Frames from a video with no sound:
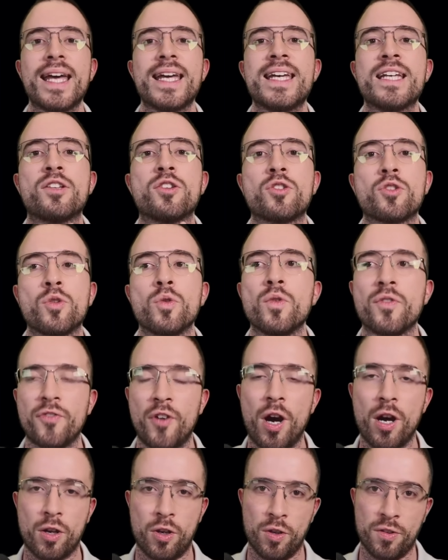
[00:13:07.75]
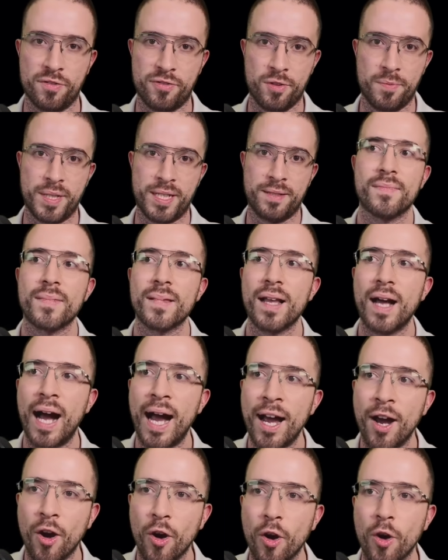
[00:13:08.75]
It's too far gone for me.
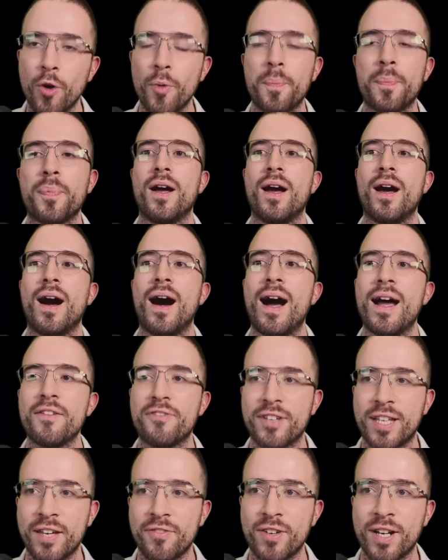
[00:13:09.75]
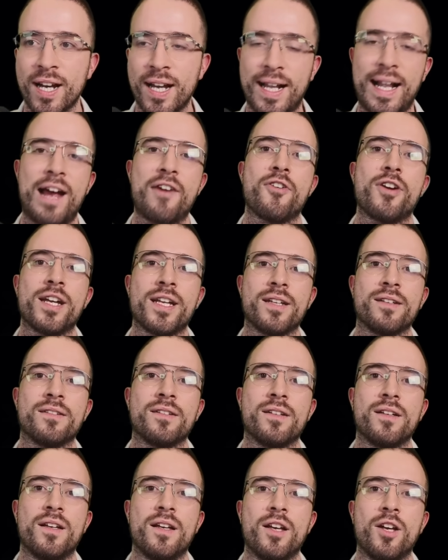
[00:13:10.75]
I hope I've given clarity
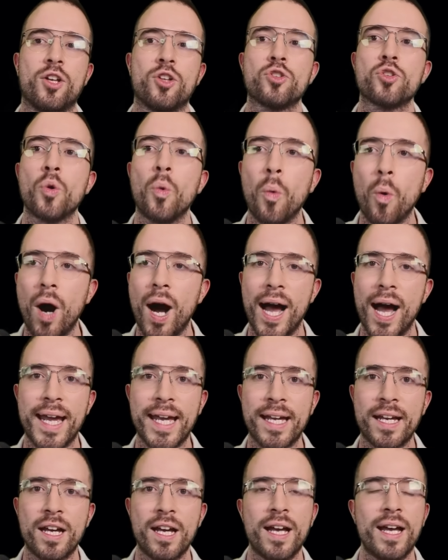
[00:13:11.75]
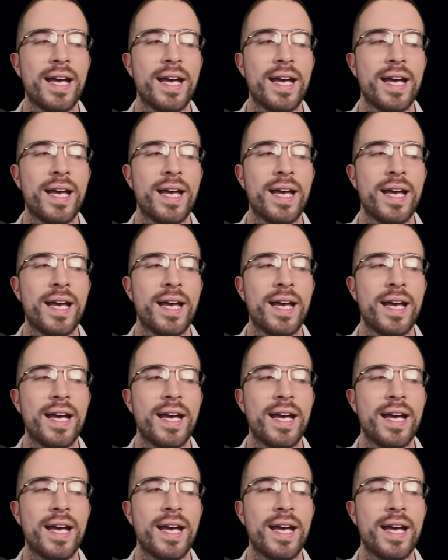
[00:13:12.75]
to why